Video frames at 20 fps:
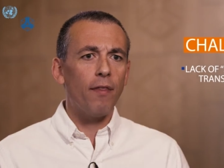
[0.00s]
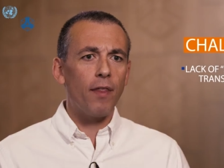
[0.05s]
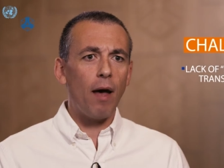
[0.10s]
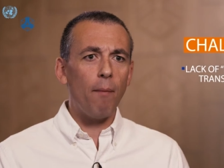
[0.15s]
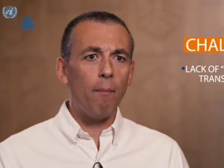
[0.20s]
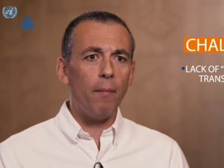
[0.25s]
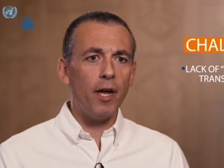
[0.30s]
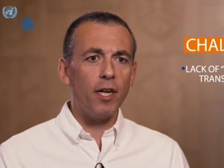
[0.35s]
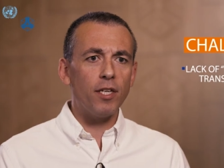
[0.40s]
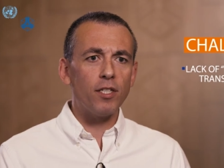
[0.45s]

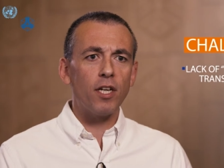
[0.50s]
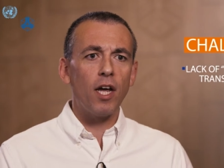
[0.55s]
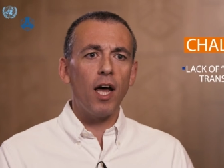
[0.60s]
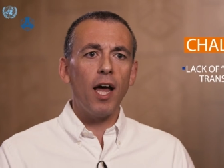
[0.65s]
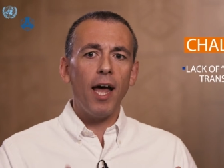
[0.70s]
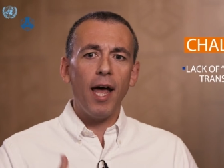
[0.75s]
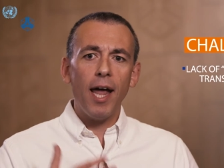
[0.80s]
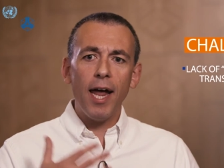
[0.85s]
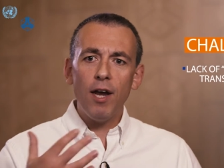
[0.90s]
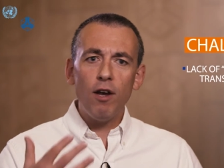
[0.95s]
That means
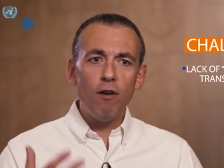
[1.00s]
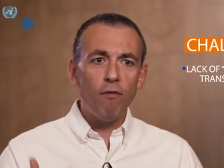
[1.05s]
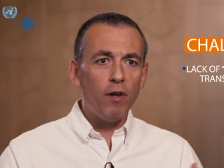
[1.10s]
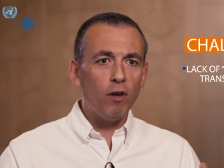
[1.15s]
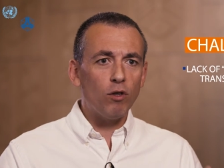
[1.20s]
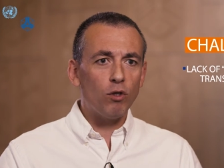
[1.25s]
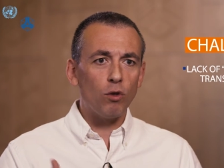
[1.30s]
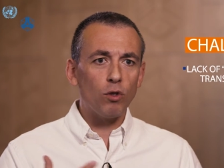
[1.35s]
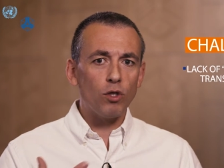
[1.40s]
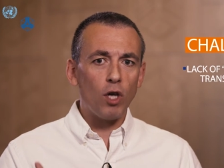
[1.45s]

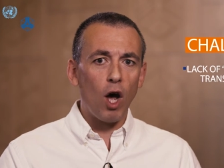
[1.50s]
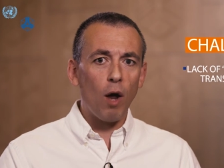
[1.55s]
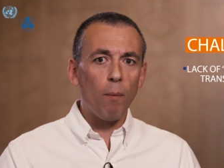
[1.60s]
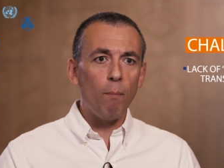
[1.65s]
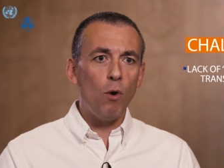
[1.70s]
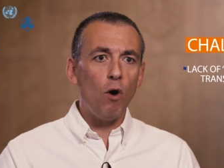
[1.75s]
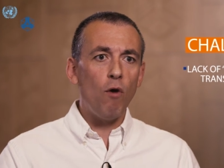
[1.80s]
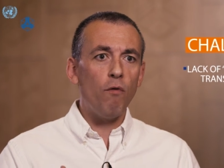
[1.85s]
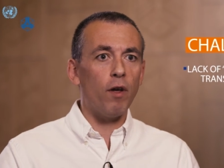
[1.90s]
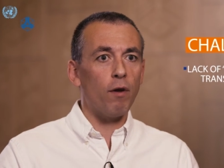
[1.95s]
individuals aren't
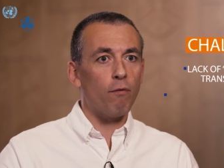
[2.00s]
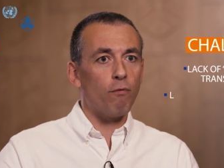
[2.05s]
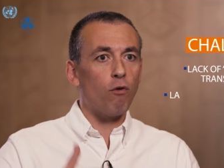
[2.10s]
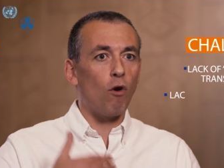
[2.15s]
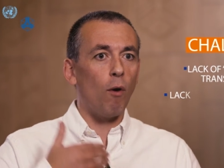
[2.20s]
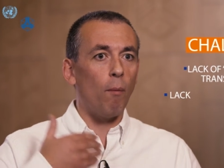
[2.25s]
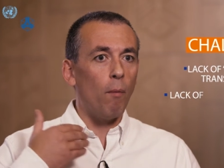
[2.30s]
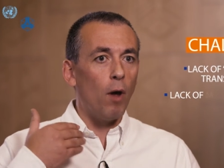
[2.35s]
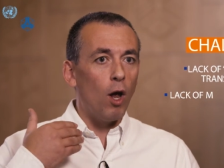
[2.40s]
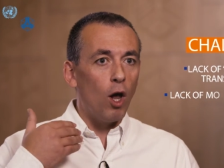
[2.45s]
moving
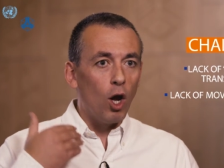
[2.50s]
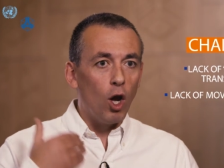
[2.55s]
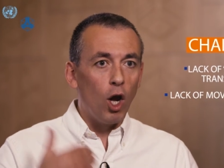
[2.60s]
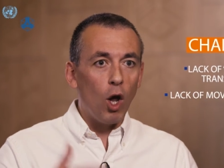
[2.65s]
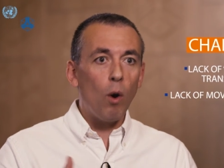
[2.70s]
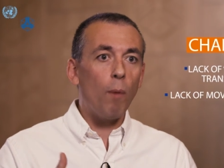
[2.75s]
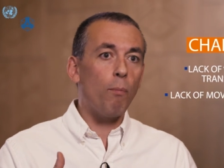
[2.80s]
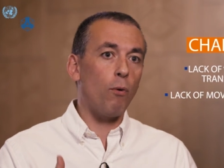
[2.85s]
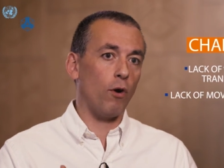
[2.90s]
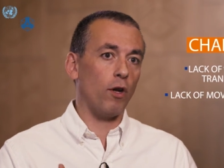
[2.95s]
from
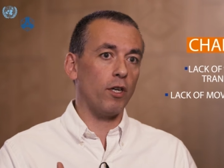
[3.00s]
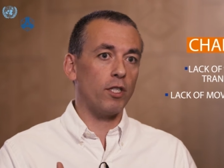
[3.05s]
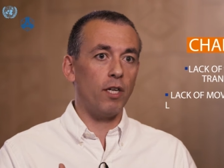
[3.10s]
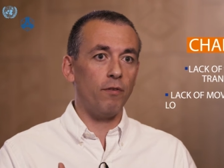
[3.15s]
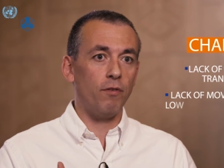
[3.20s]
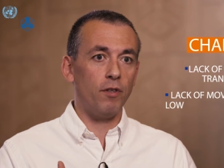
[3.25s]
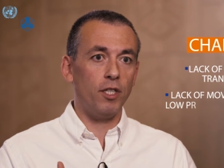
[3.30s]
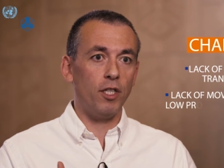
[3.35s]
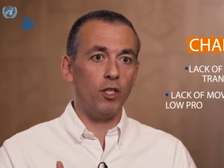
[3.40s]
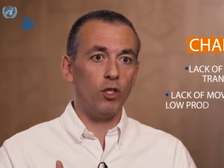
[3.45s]
lower
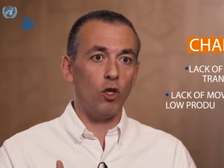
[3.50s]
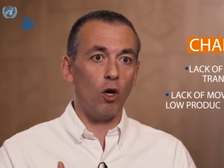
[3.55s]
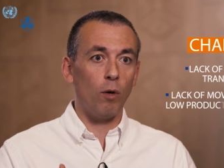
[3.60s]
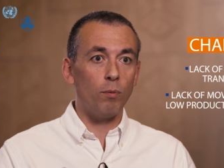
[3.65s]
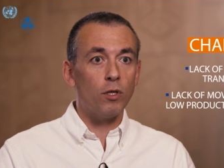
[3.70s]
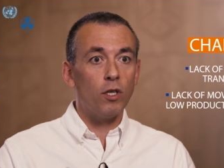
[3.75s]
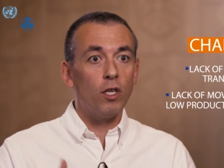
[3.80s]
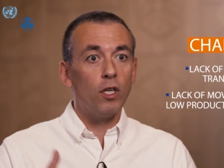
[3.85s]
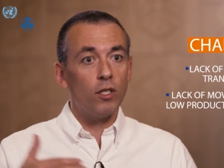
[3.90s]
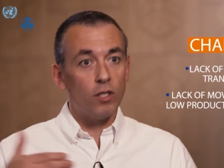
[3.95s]
productivity
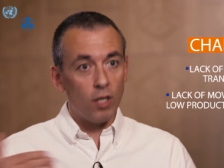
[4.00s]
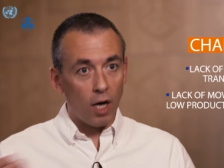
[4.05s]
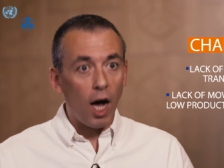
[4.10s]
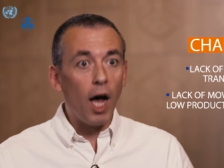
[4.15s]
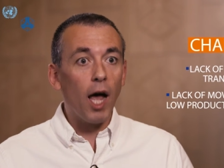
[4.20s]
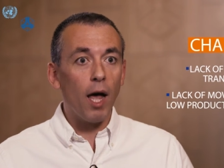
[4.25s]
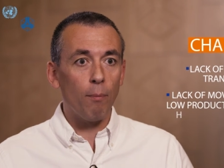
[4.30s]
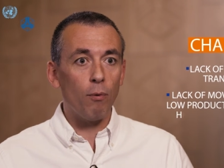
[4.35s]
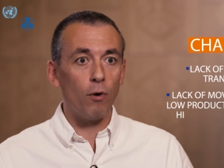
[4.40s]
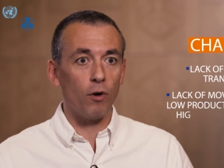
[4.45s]
jobs to
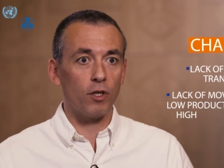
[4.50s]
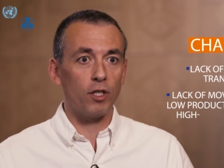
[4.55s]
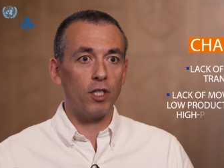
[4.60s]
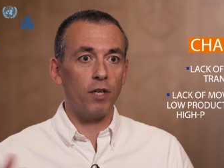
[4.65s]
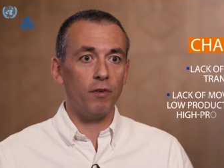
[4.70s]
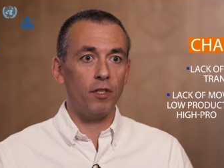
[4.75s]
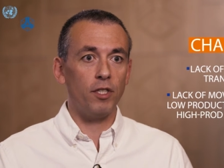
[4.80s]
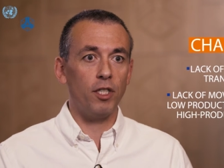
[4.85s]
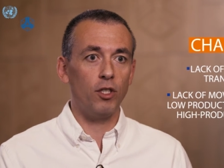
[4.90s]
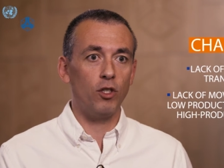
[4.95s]
higher
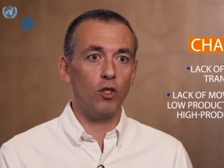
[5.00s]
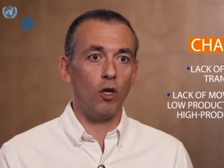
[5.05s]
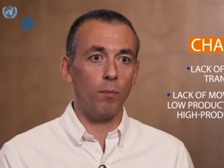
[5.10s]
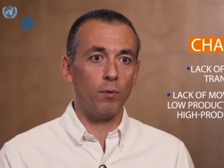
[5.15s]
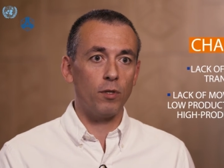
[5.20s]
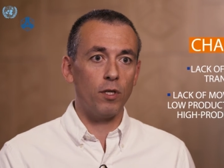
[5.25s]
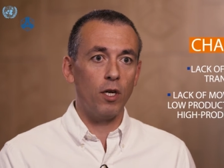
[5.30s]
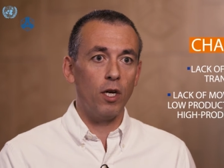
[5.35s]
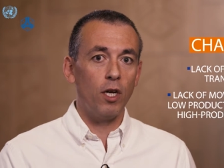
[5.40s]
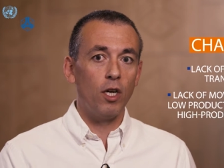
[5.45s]
productivity
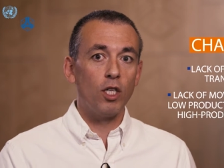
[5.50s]
jobs.